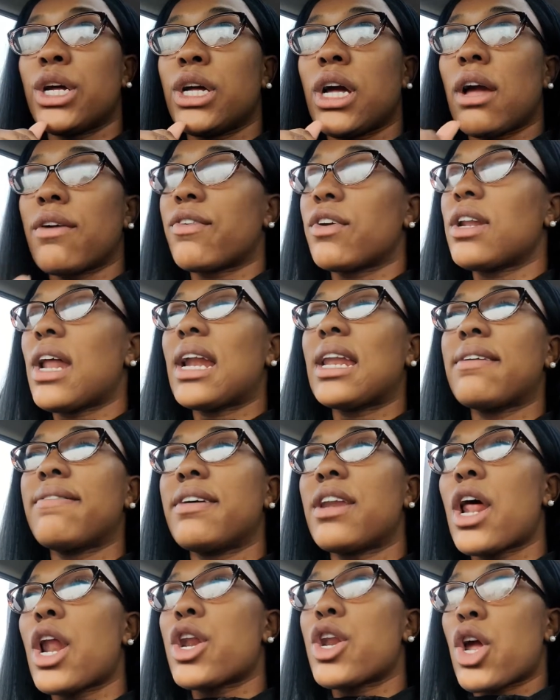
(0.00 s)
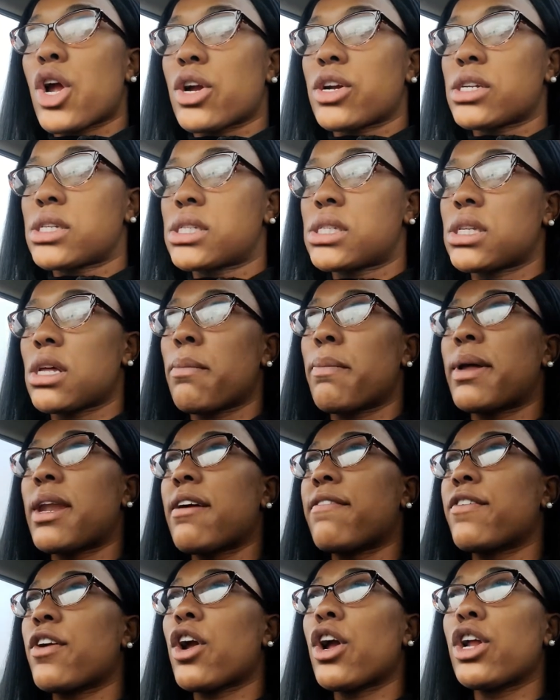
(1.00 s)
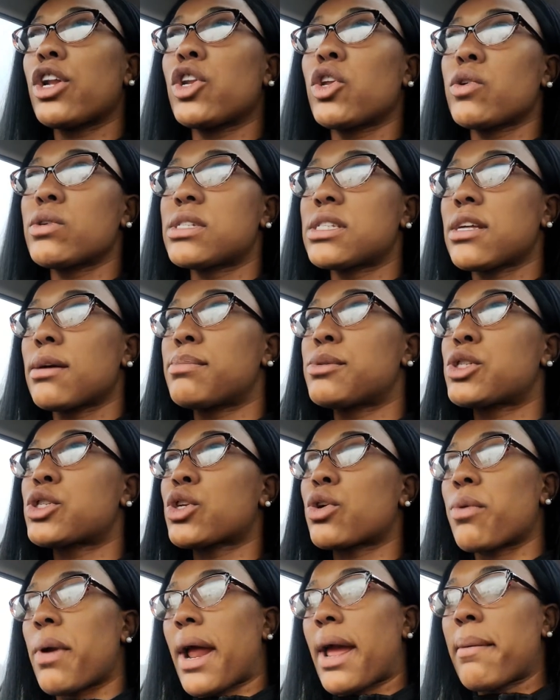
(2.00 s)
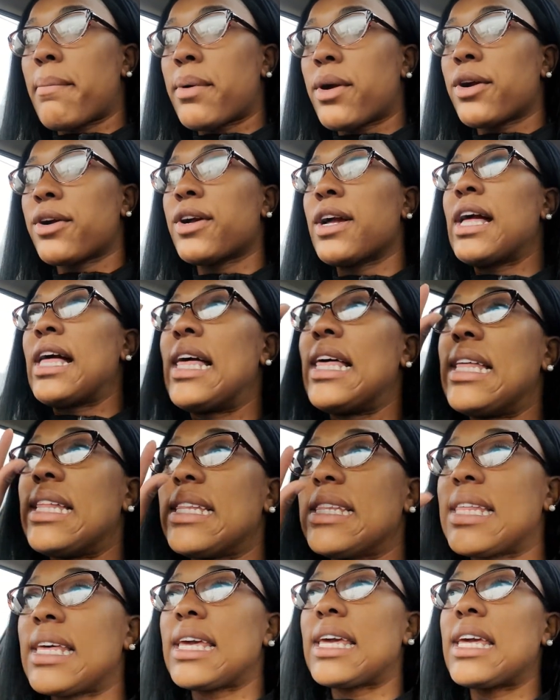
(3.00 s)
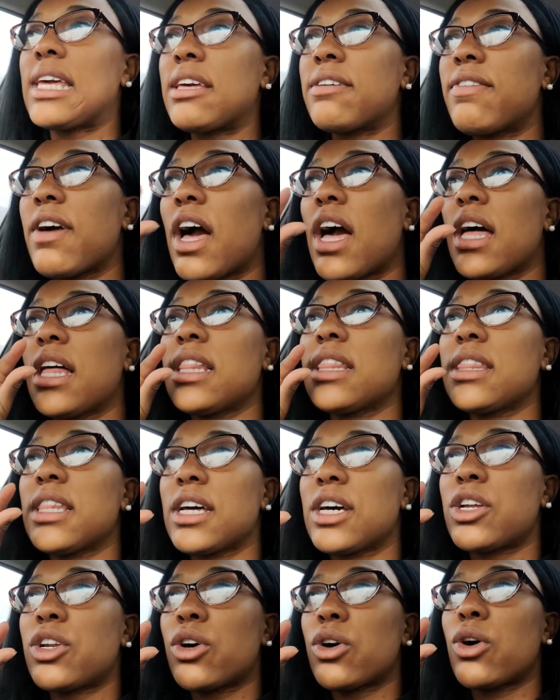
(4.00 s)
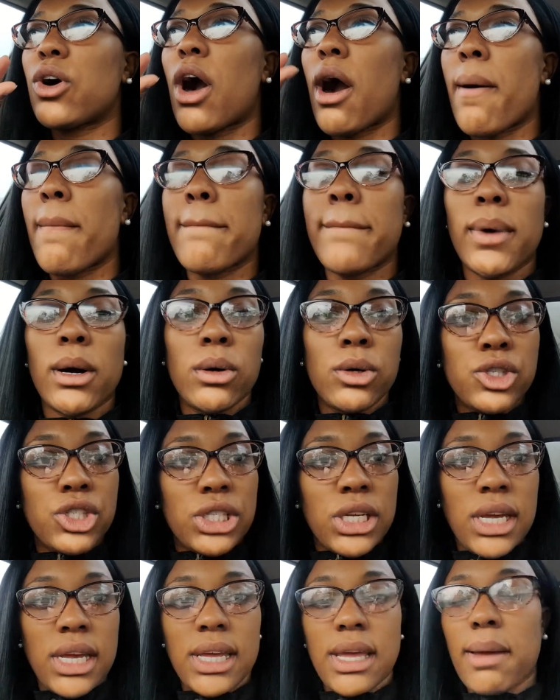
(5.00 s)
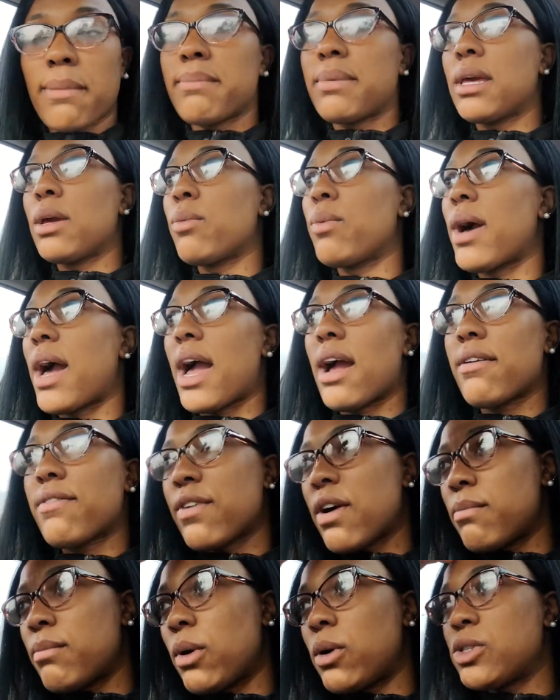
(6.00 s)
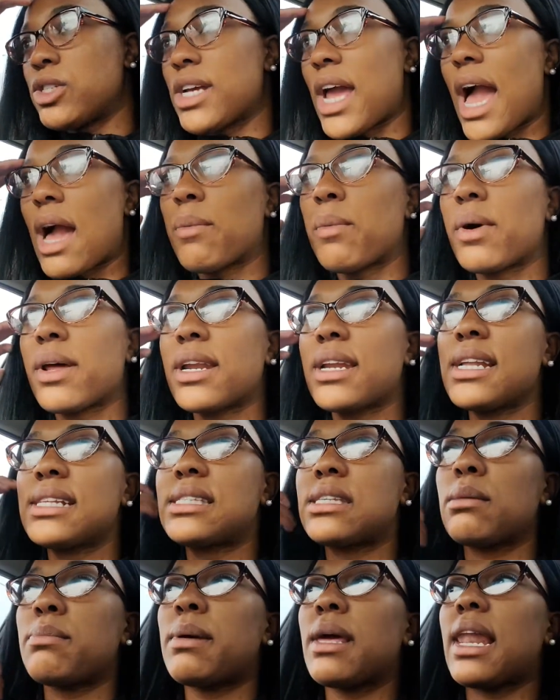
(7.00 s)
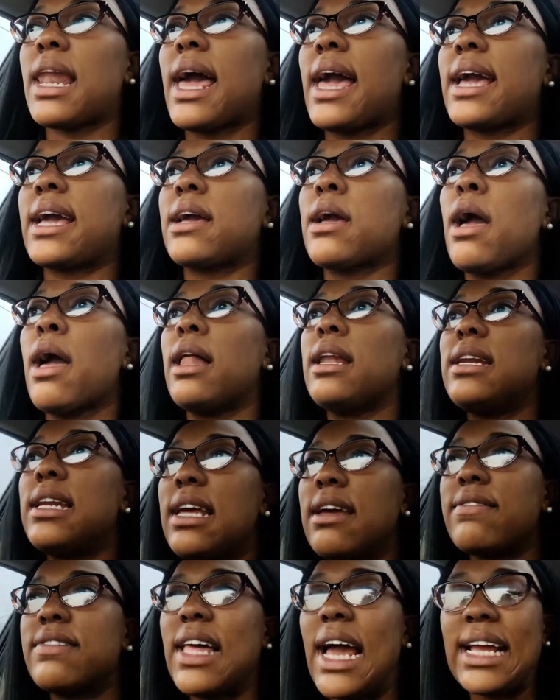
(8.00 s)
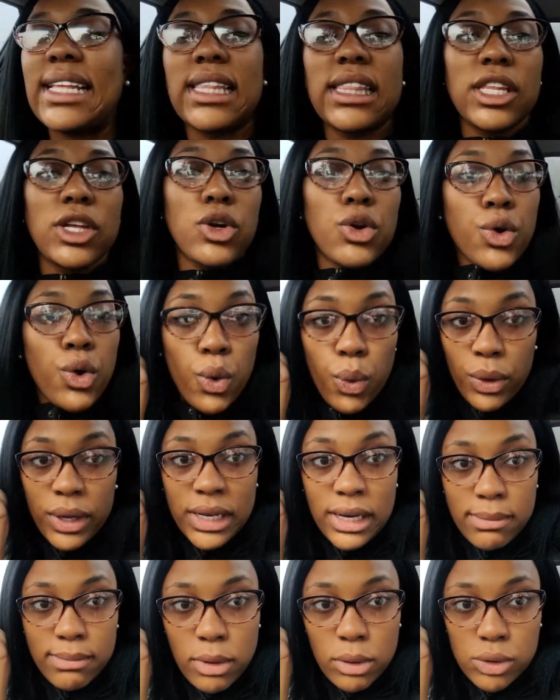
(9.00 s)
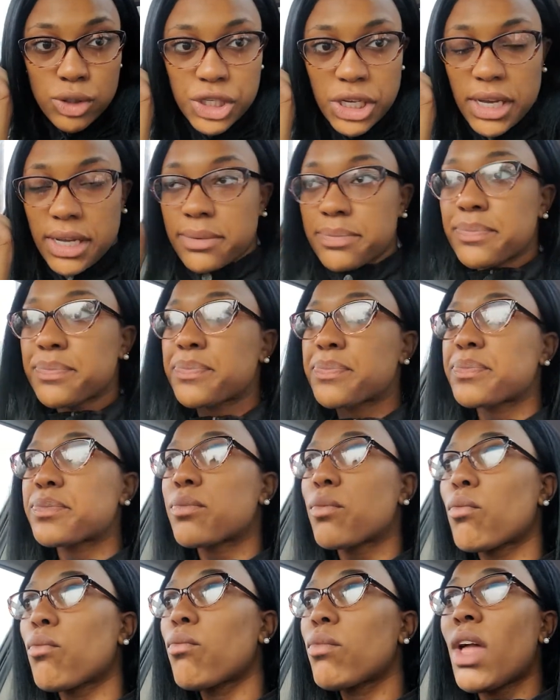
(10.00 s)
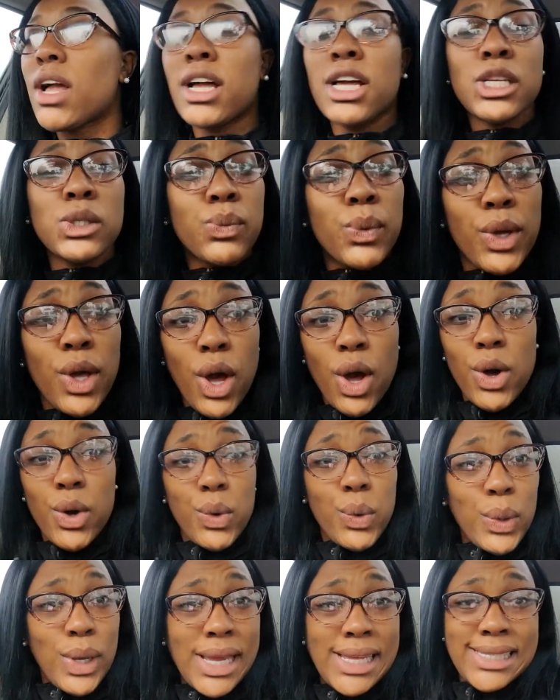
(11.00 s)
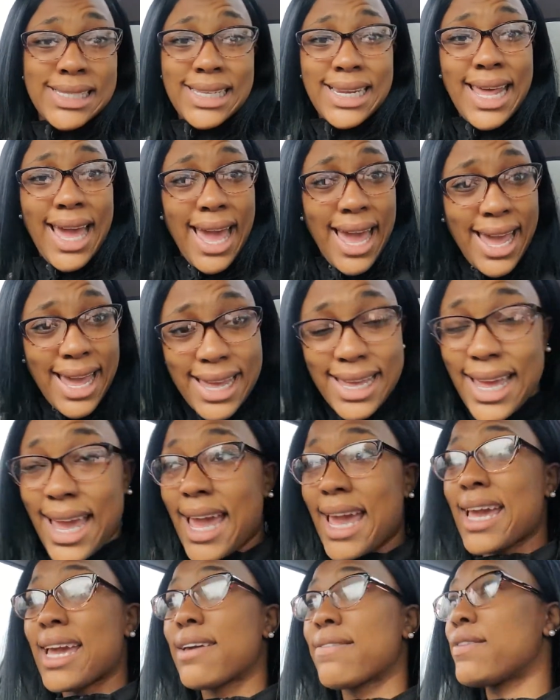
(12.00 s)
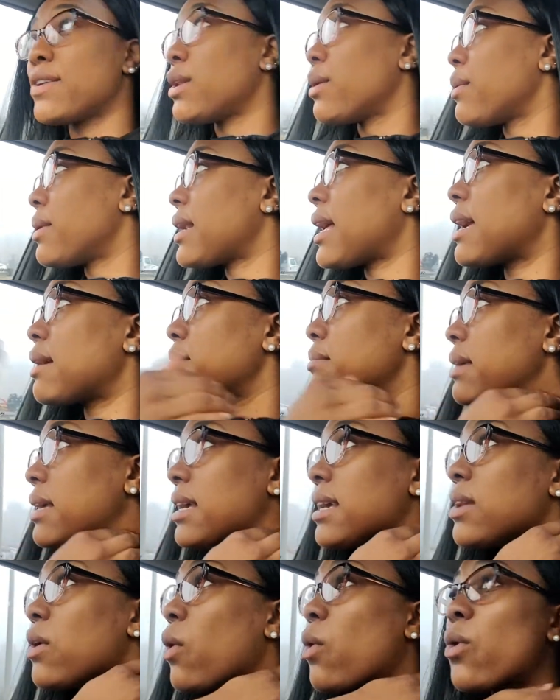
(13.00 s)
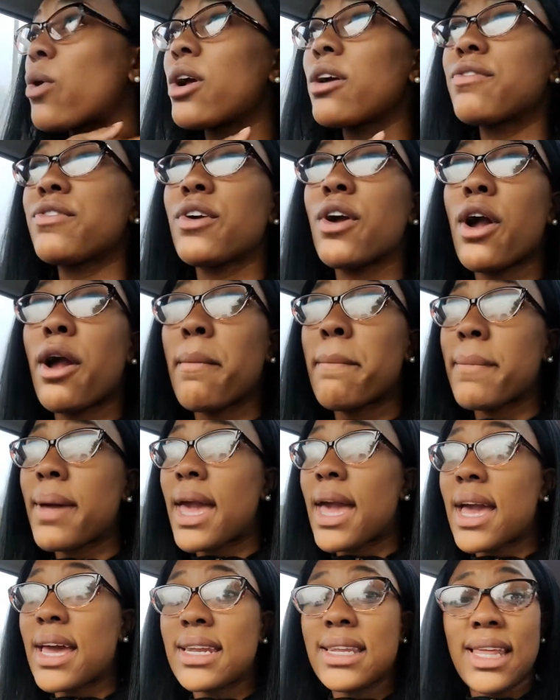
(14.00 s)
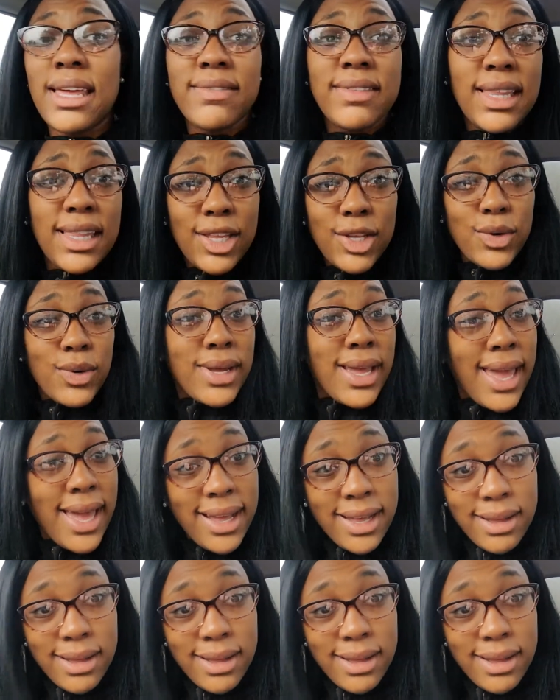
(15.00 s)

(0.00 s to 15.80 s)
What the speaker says: even a nurse, but if you're a new subscriber, leave a little emoji. It could be whatever emoji. I wanted it to be leave the little queen emoji. Because we all queens in the A Gang, if you know what I mean. Or if you're a man, leave the little king